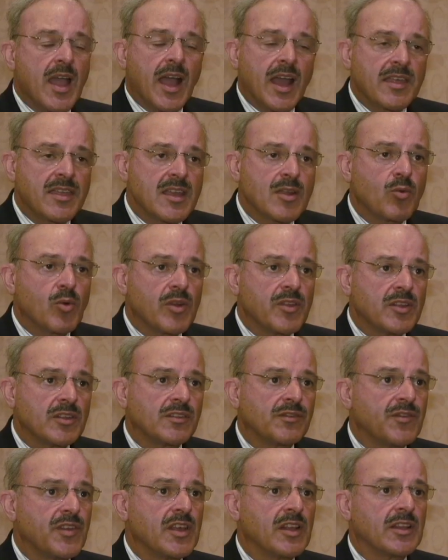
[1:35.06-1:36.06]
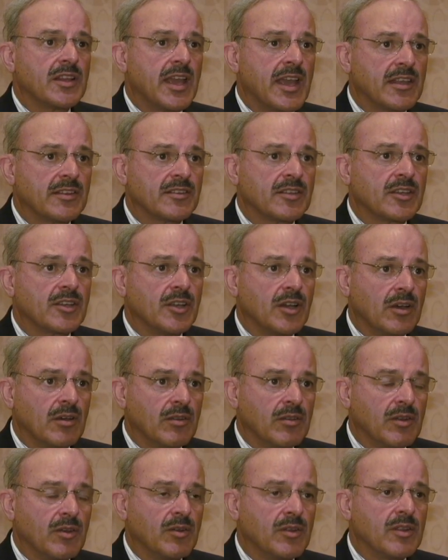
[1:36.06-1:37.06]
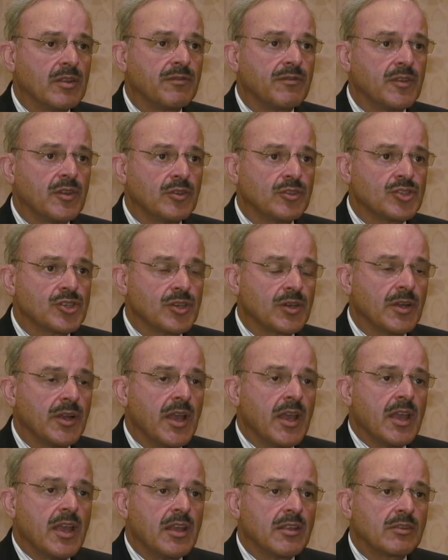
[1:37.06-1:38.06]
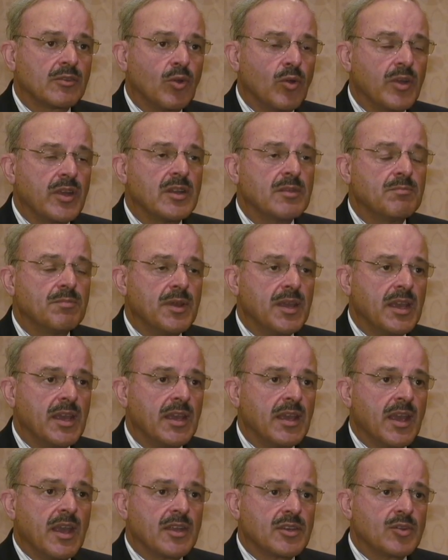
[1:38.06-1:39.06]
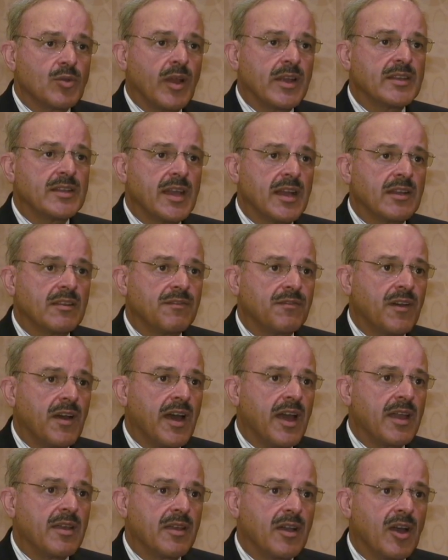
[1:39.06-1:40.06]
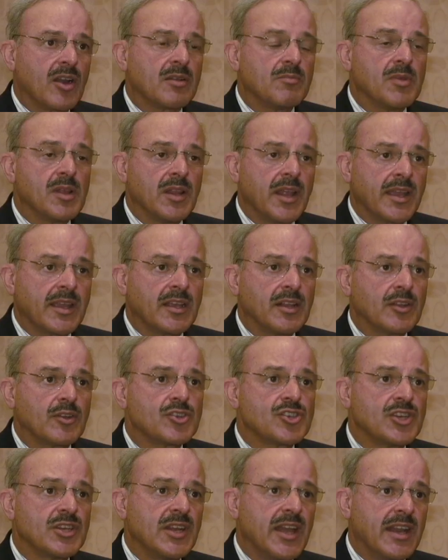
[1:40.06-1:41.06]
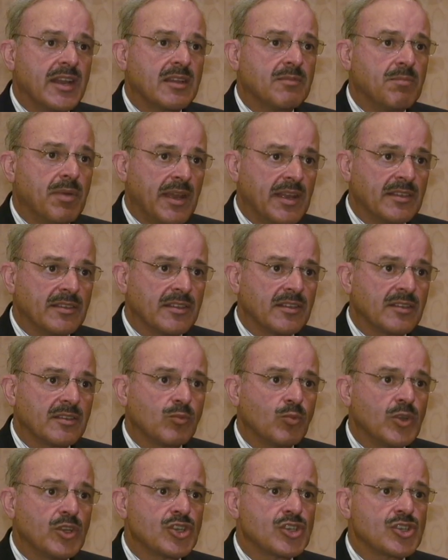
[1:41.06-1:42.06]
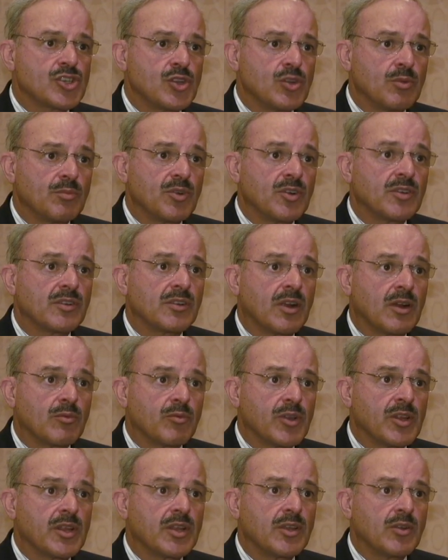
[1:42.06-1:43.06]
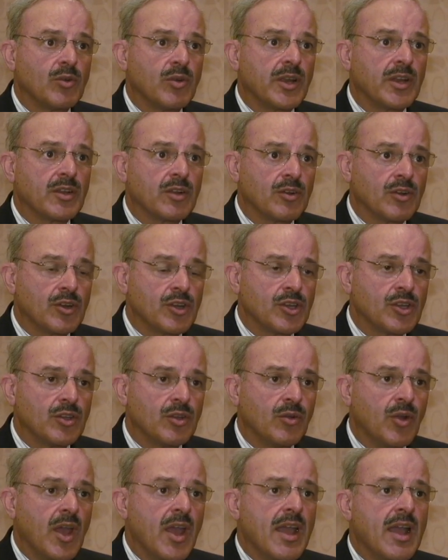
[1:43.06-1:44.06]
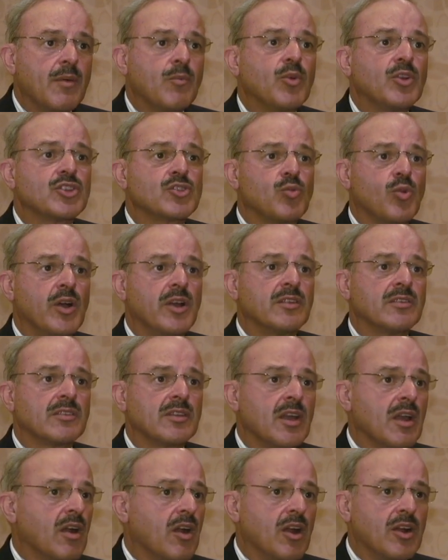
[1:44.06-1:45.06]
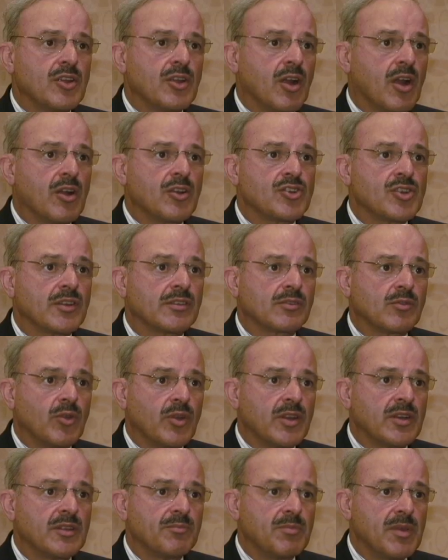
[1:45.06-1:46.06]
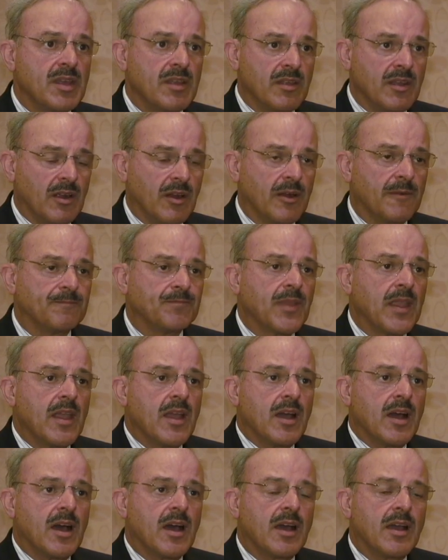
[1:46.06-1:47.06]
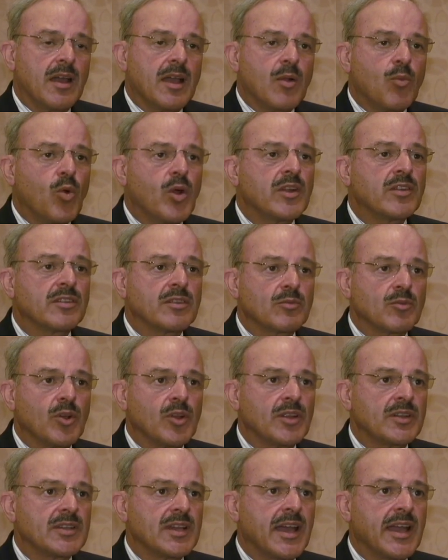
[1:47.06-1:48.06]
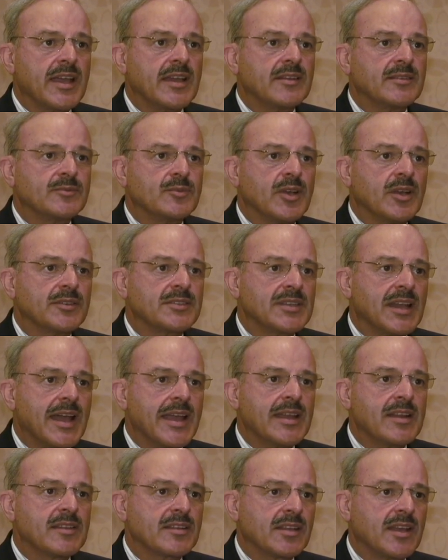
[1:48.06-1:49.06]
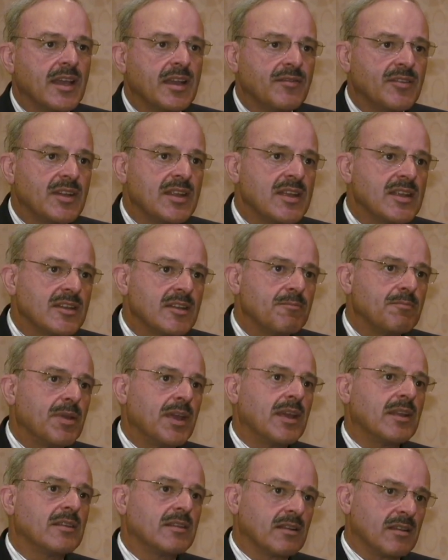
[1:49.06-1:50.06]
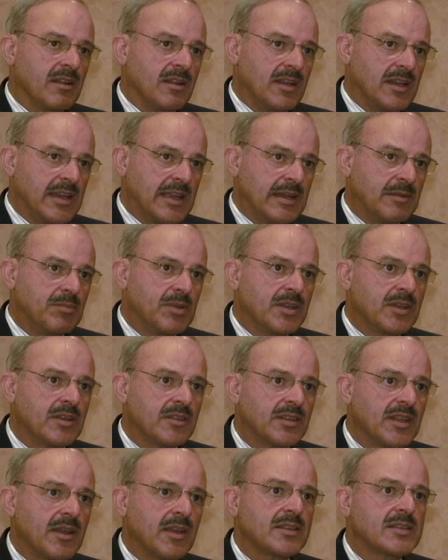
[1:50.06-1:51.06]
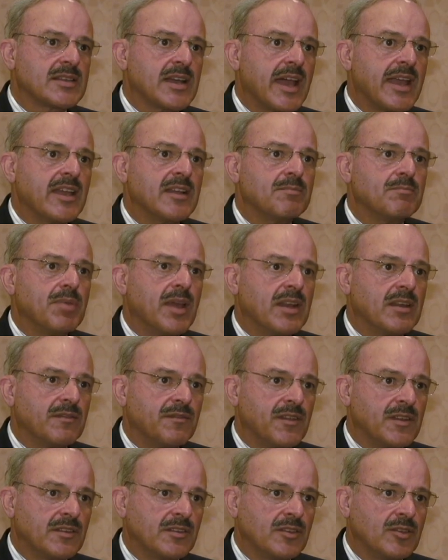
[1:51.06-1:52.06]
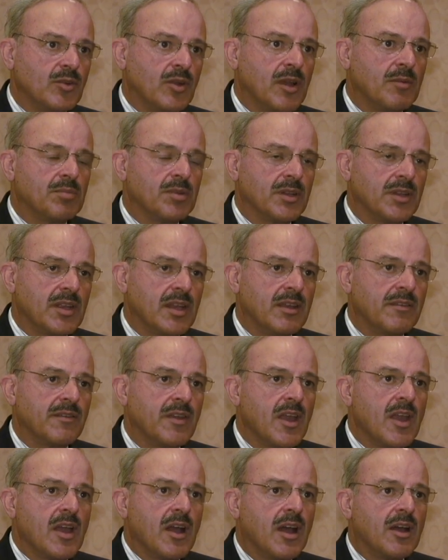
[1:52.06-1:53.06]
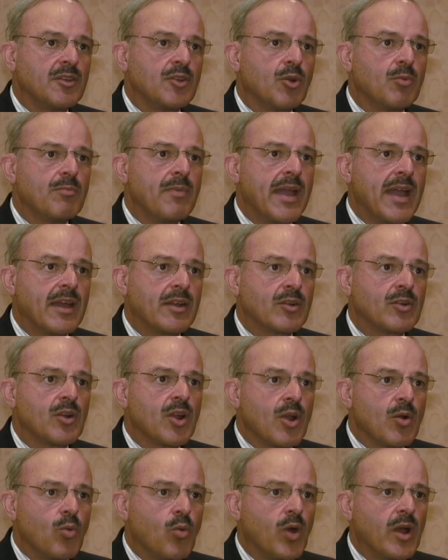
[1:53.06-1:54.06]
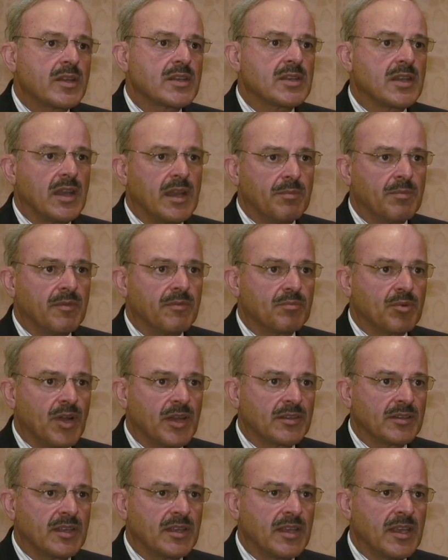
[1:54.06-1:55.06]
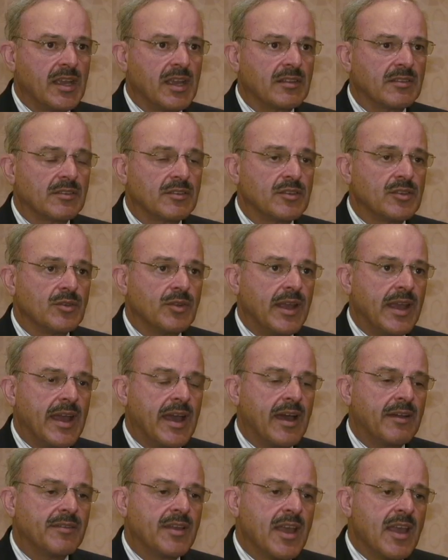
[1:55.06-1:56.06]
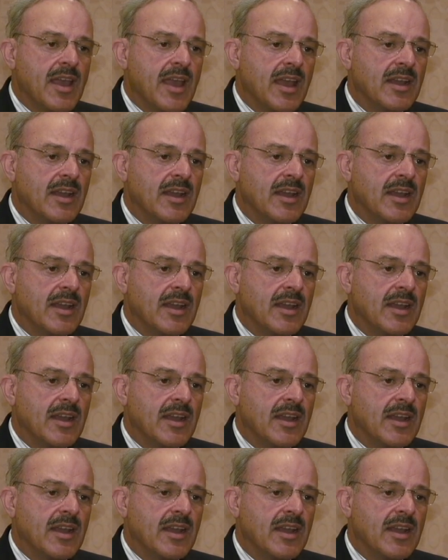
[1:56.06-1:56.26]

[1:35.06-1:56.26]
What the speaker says: I think where this field has to go, though, in the future is going to be to identify on a molecular genetic basis which tumors are really going to hurt you and which ones are just going to be there. What is the role of diet? Well, diet is kind of an independent line because diet benefits you, I believe, no matter what type of prostate cancer you have.